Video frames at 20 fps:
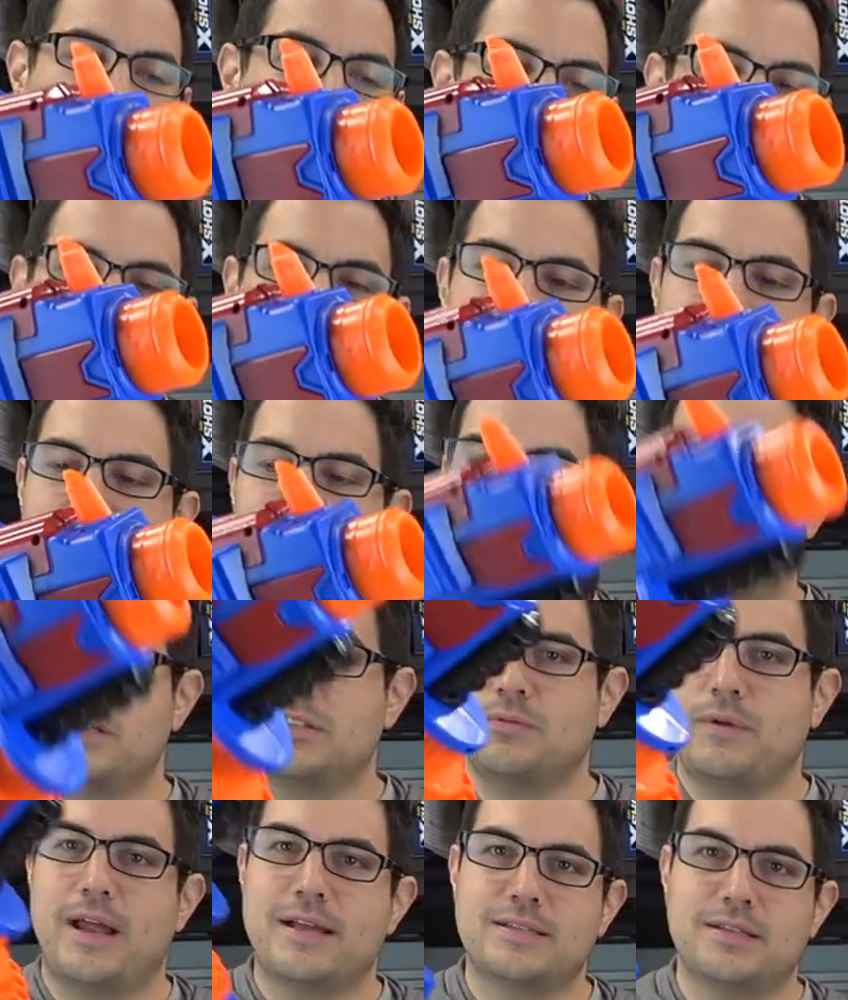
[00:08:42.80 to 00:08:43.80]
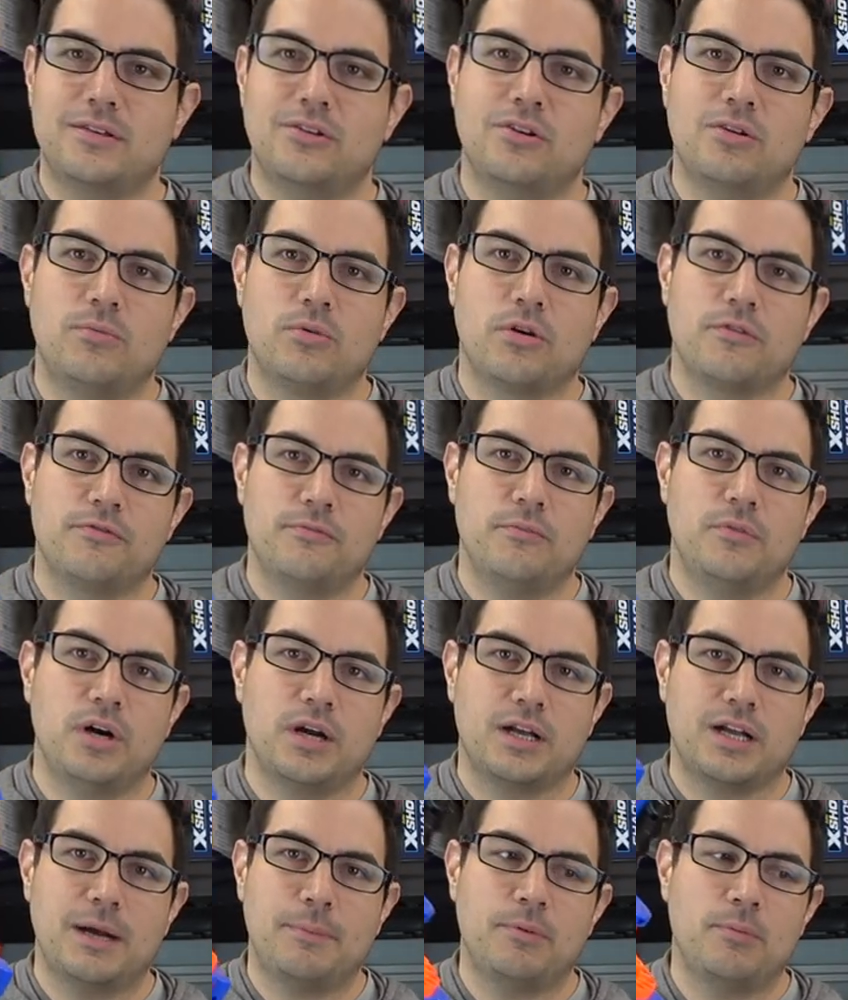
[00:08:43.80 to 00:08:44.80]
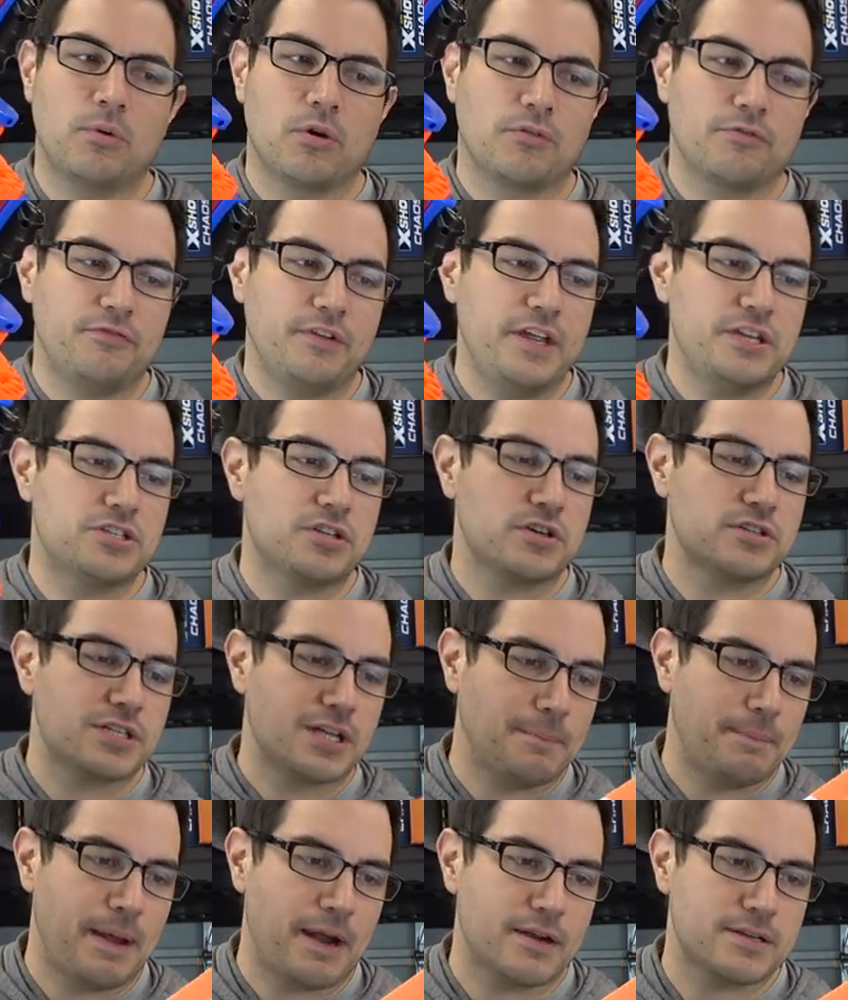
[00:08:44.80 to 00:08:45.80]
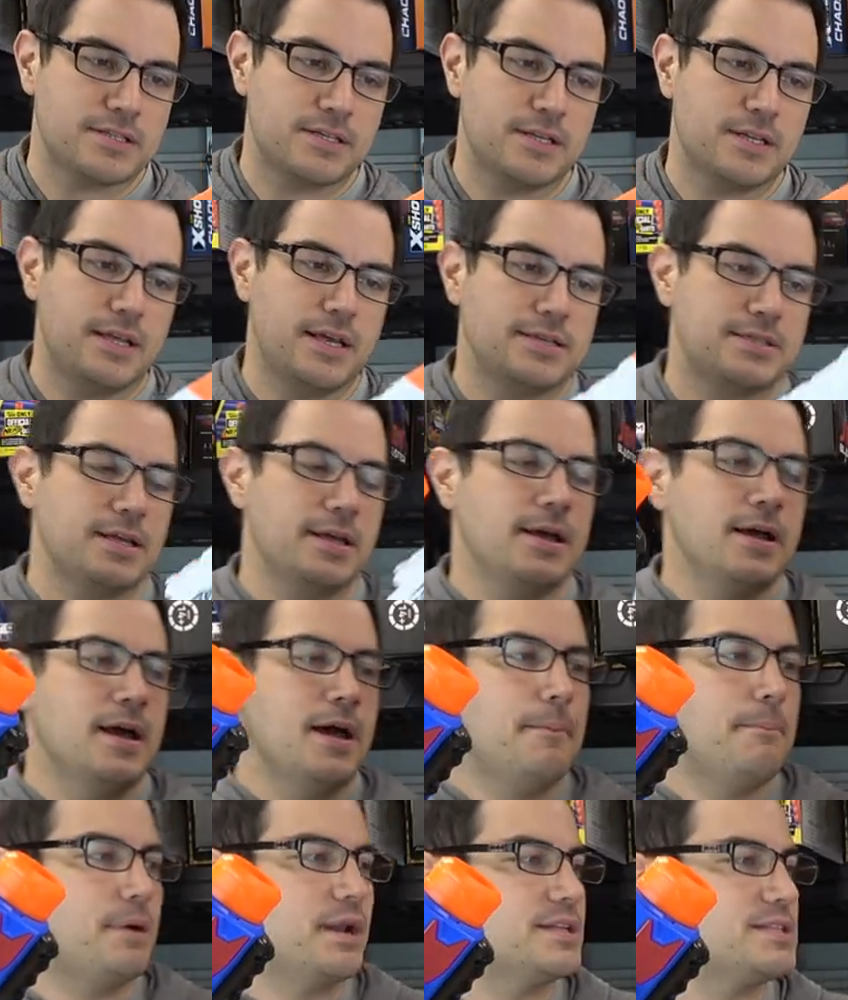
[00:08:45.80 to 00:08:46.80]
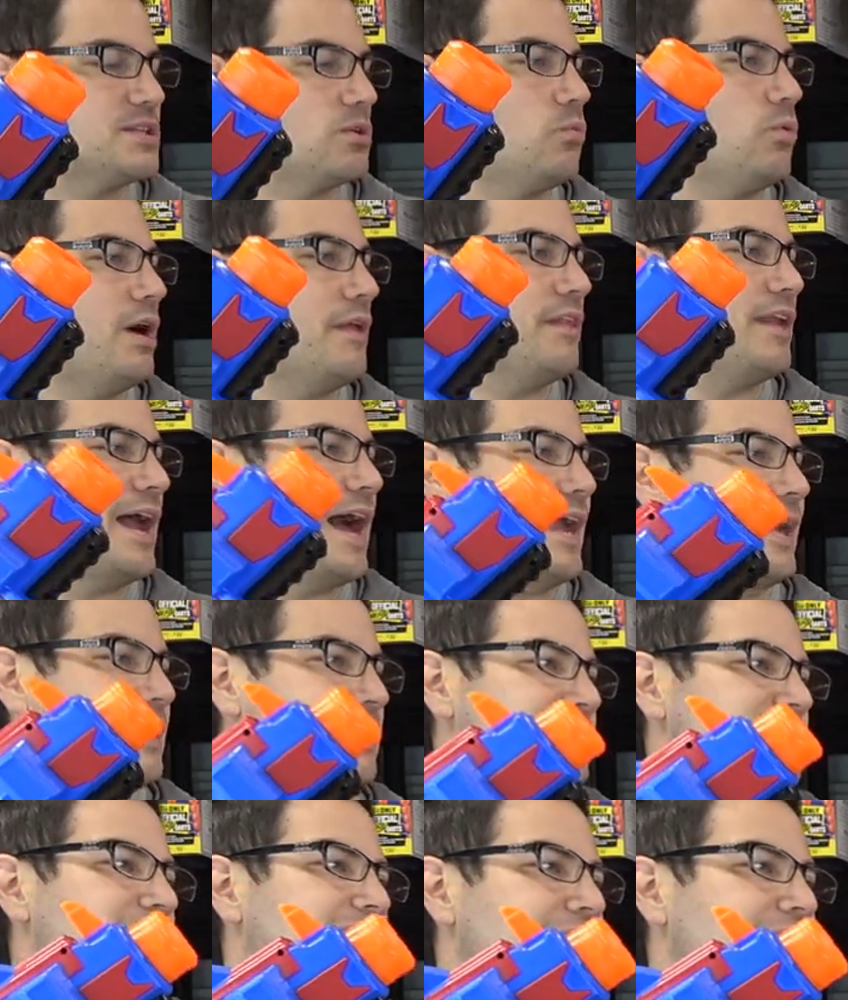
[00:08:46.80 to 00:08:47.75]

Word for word: I get that this one has a couple more features comparison to this, but it's the one that I can